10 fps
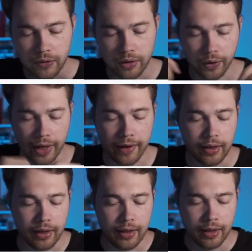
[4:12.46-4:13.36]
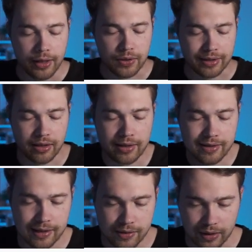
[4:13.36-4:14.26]
Okay, so the start
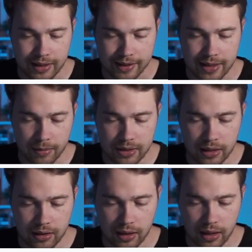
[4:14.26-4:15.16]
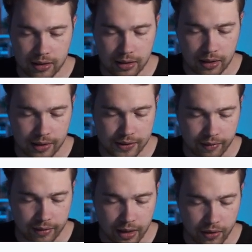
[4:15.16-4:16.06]
state is already accepting, and let's
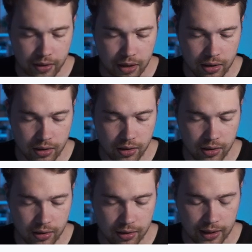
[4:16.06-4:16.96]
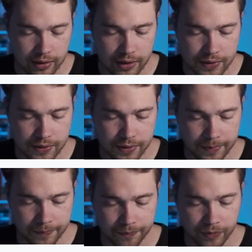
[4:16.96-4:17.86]
have an arrow here like this.
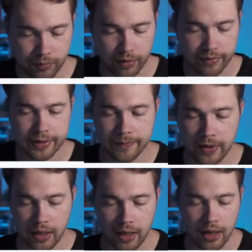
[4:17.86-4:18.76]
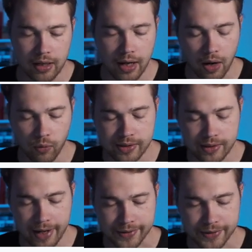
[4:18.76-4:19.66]
Perfect. Now what's
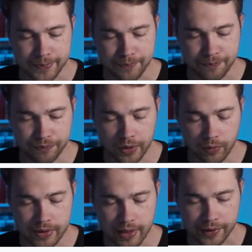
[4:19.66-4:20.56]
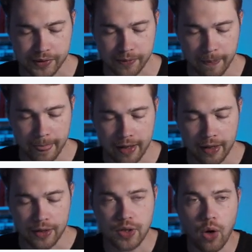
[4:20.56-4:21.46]
next?
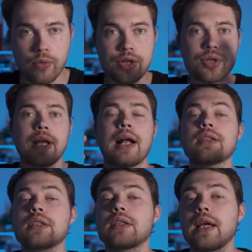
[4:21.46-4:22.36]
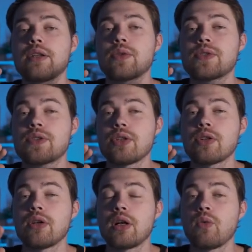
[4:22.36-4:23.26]
So we should alternate on
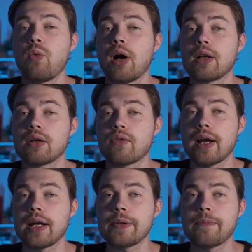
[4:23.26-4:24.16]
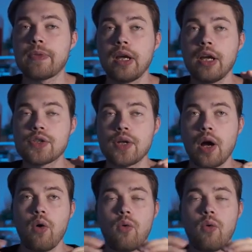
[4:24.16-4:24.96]
0 and 1, right? So